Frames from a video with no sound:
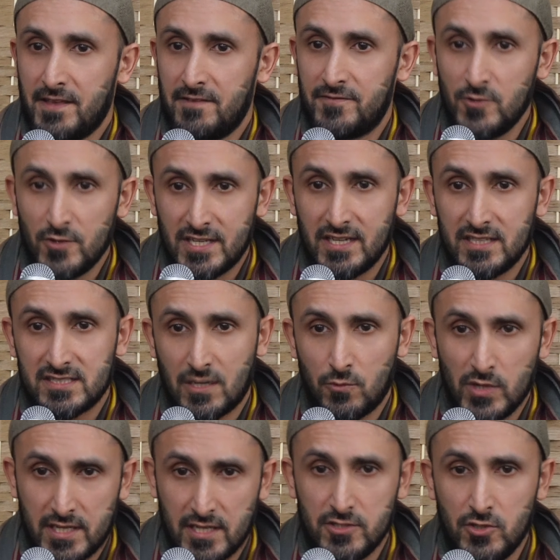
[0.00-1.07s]
Few days that
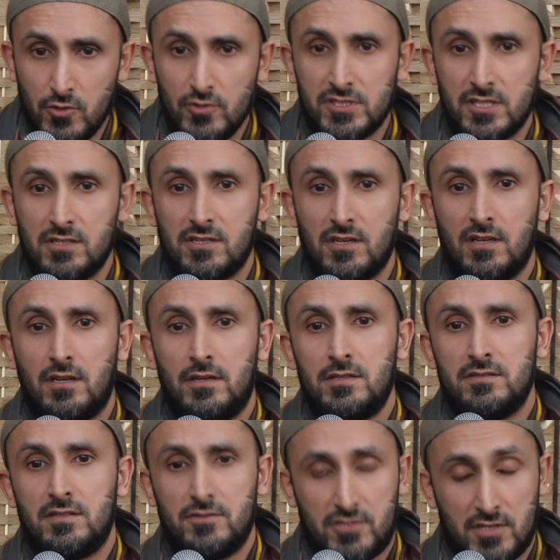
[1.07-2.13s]
we can use,
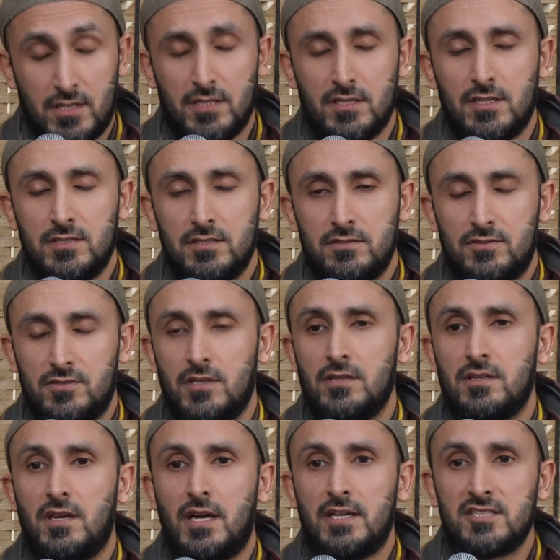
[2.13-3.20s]
inshallah, inshallah,
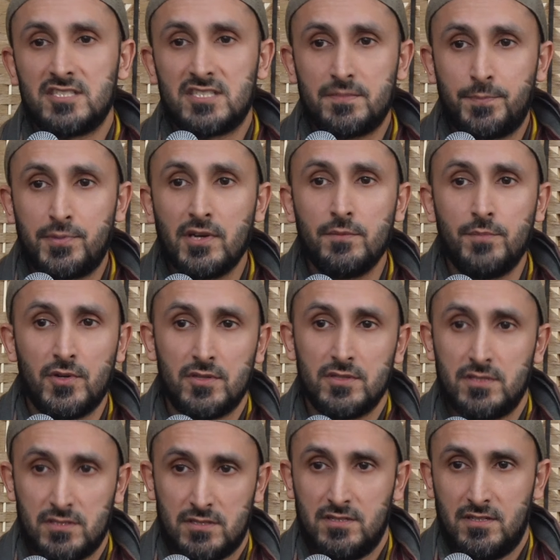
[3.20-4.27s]
inshallah, as a
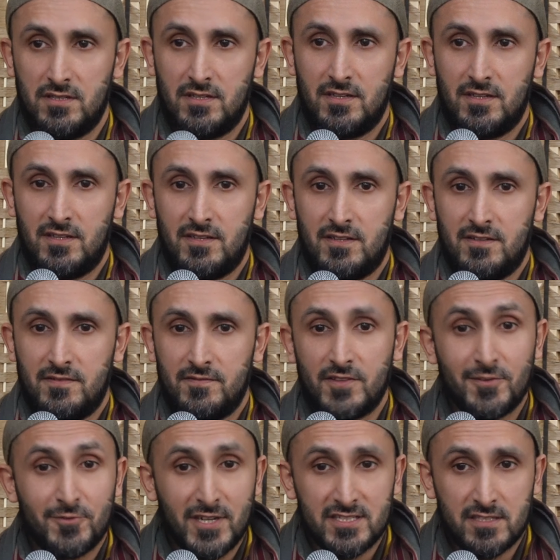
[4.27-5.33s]
springboard for
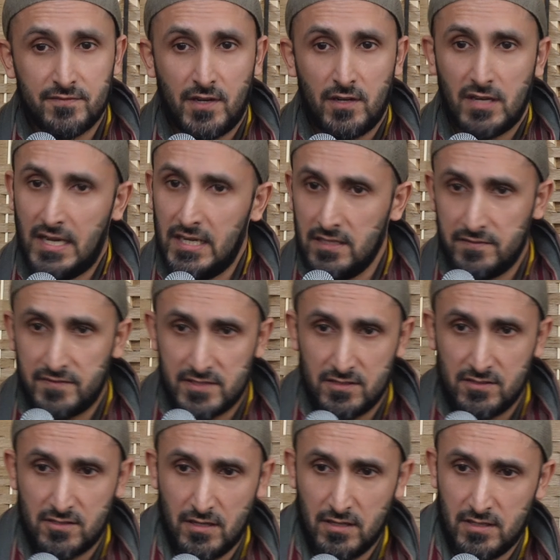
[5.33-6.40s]
the rest of our lives,
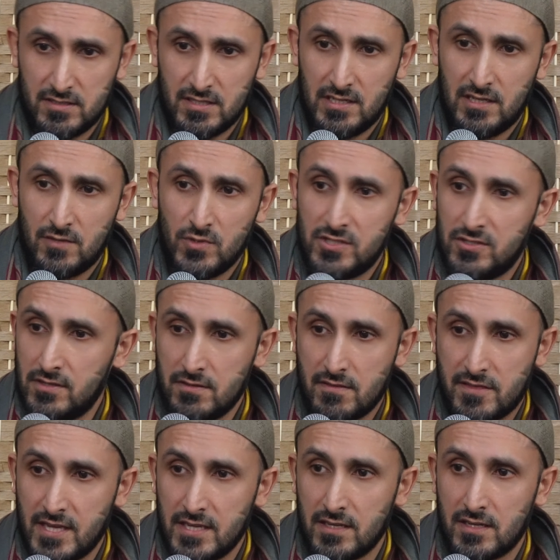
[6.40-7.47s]
inshallah ta'ala. We shouldn't
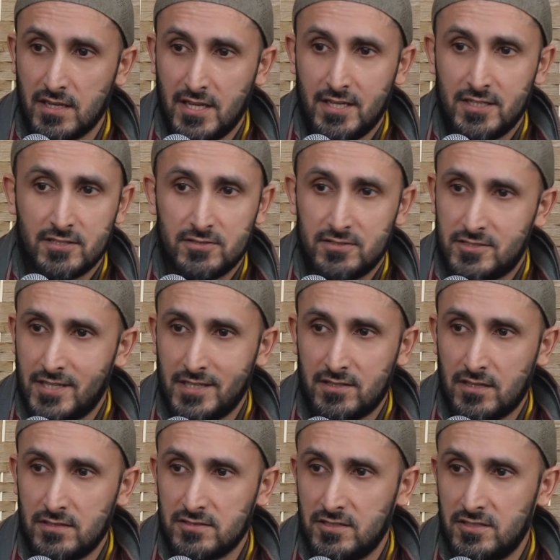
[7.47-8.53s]
think,
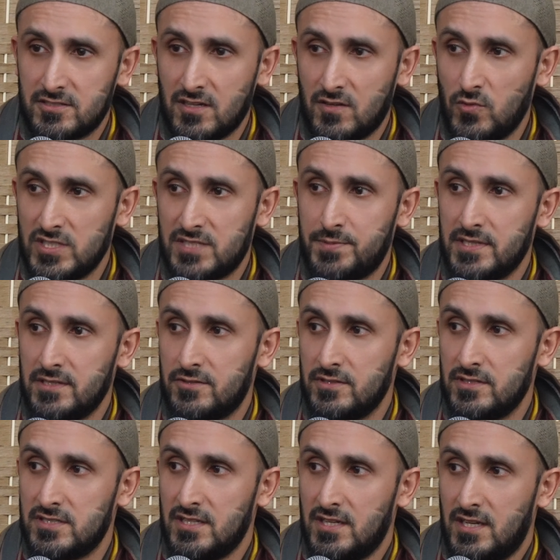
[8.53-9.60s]
shaitan's going to start whispering to
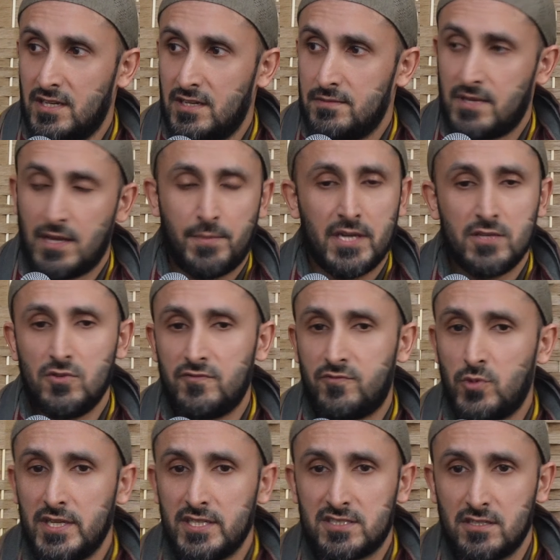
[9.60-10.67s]
us, Man, you've
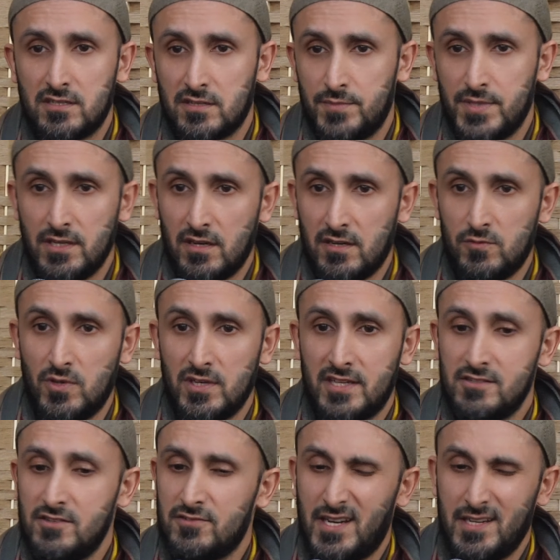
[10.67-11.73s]
wasted Rabi'ul Awwal
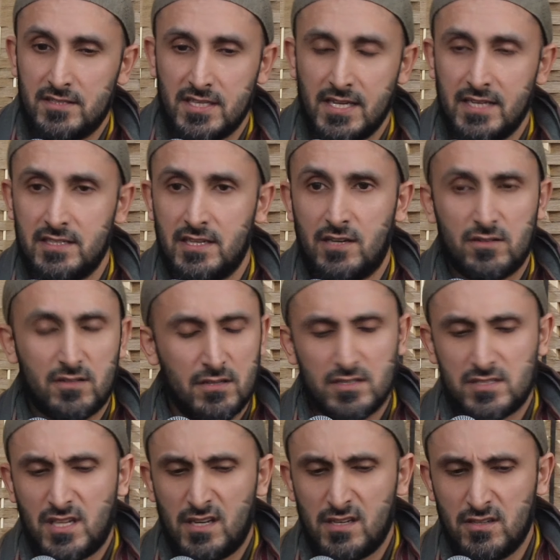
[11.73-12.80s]
and you're right at the end now.
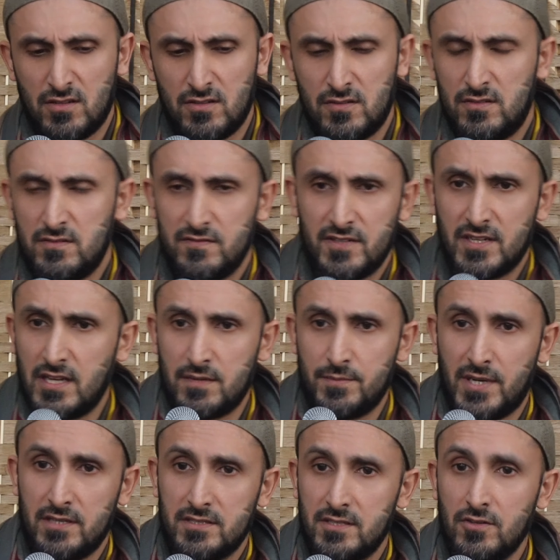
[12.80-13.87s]
Let it go. Forget
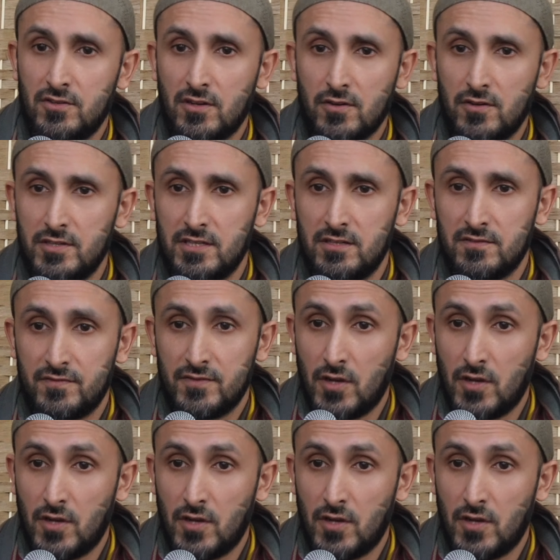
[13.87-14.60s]
about it. You're not good enough.